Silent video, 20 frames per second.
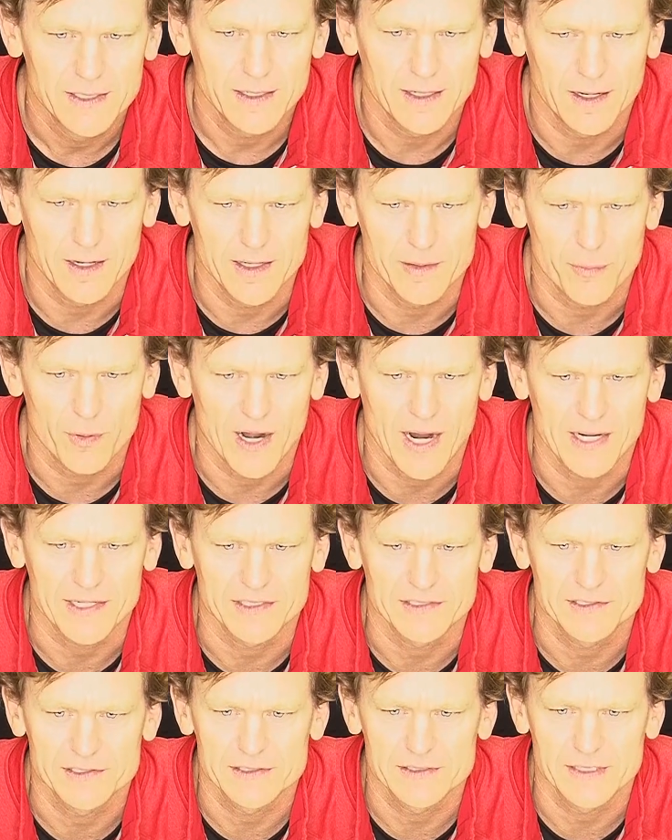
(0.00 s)
uh, in
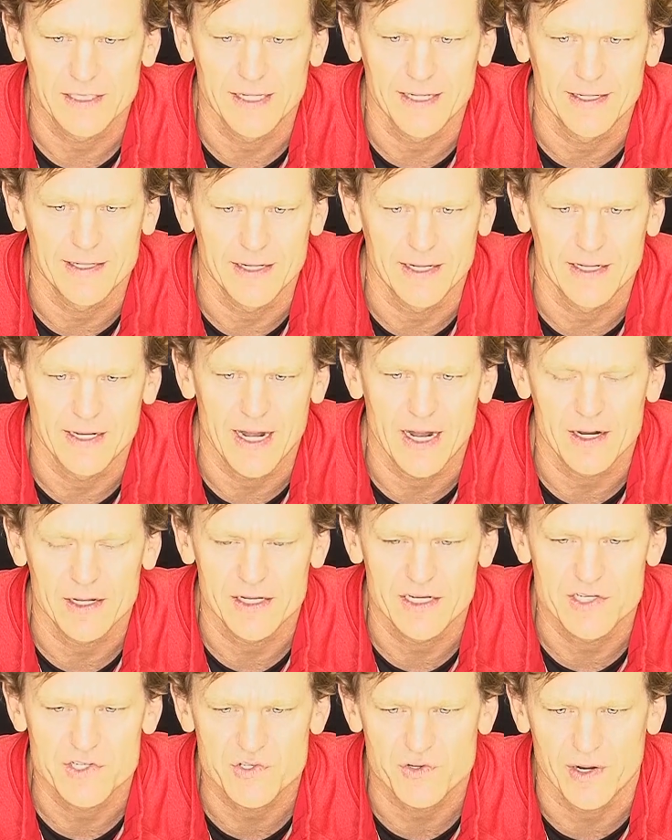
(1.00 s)
practice, and, and how
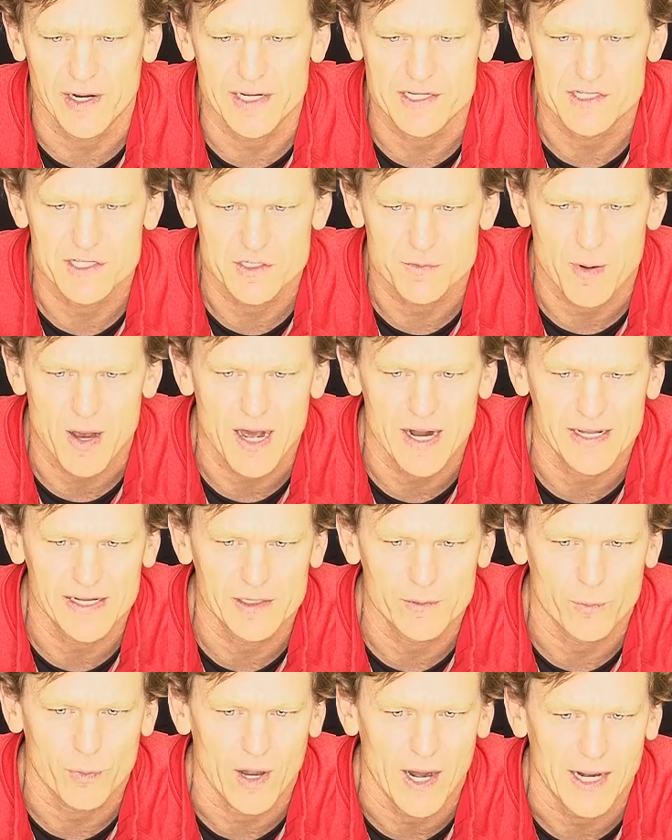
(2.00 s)
he strains his body
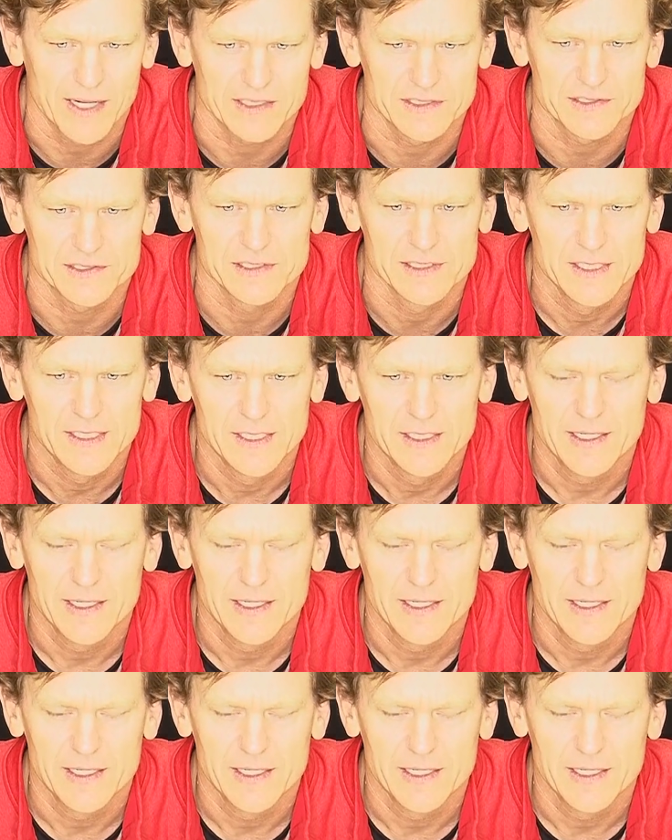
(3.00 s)
in practice.